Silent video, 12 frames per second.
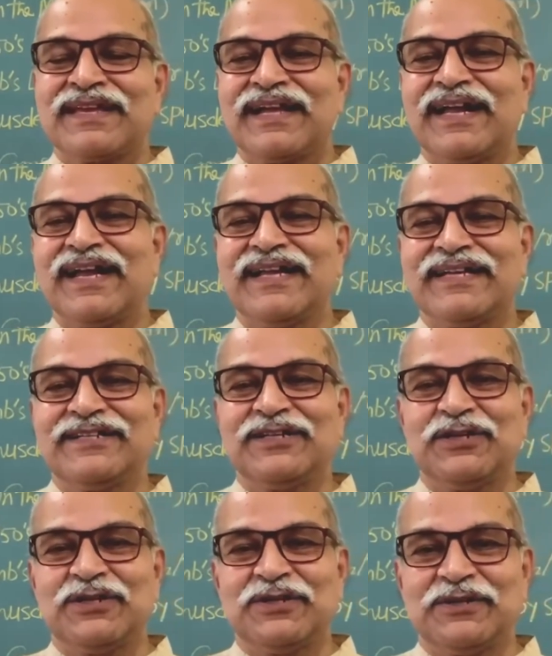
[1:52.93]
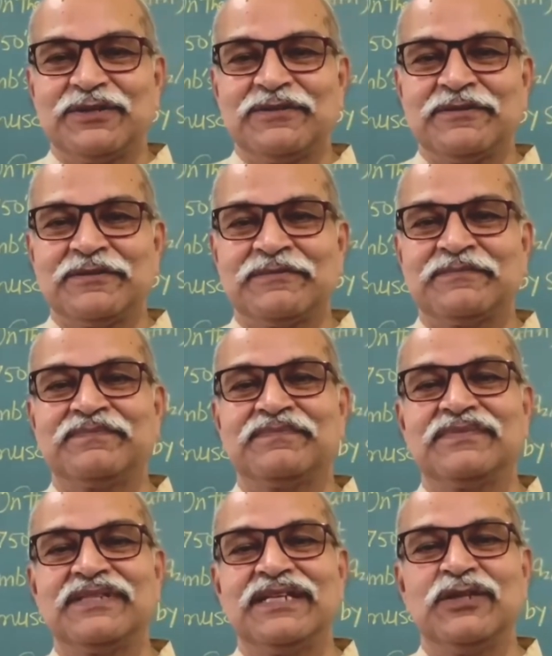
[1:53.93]
And
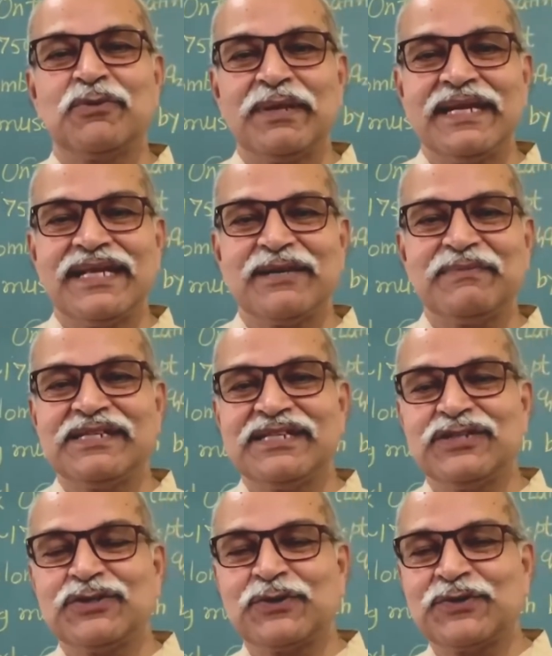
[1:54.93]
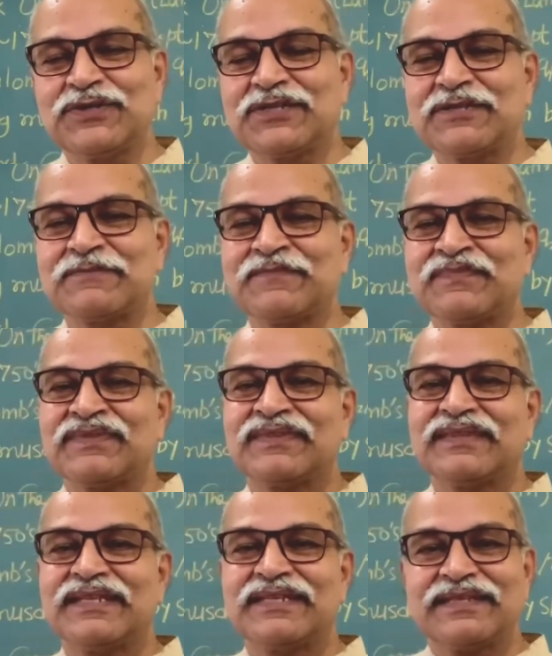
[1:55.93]
the Nobel Committee chose
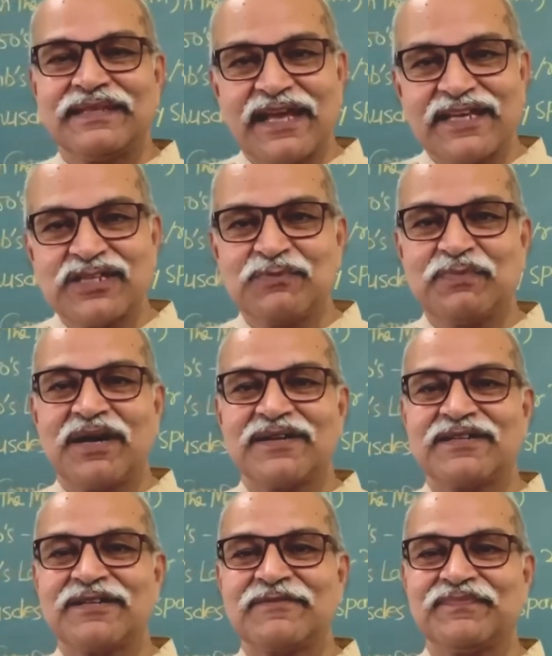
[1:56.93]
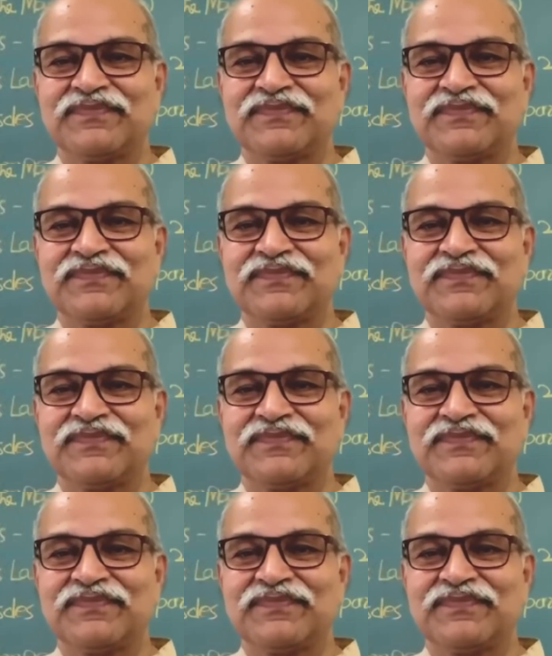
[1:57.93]
this last part,